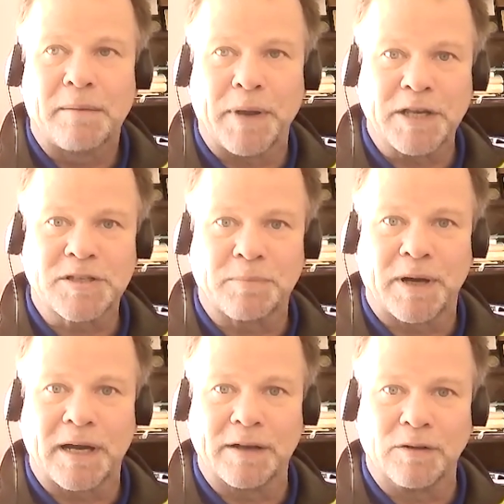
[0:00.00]
based
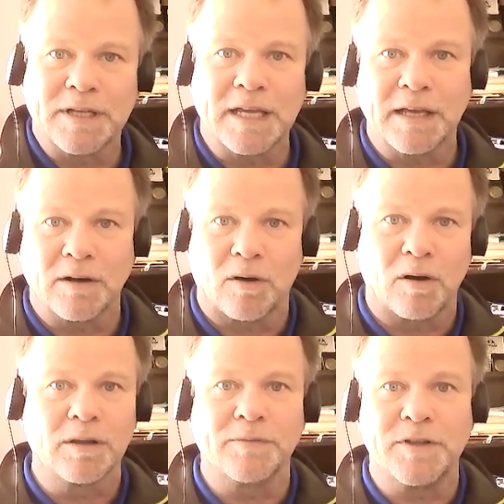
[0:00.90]
upon looking at
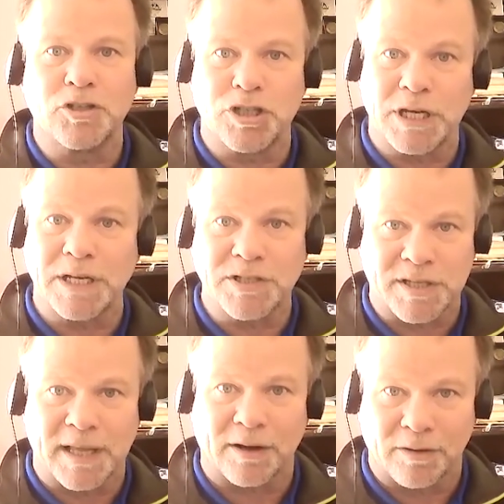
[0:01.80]
all of the
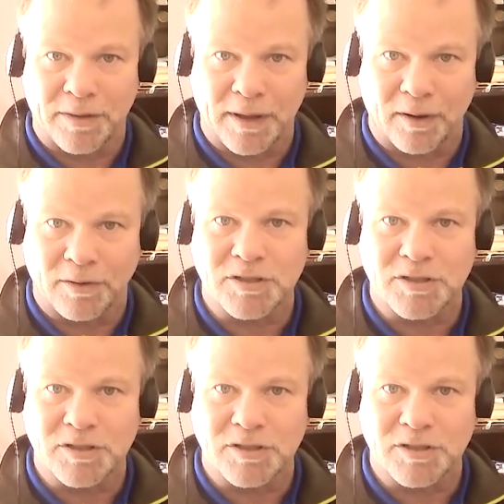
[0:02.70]
genes that are there.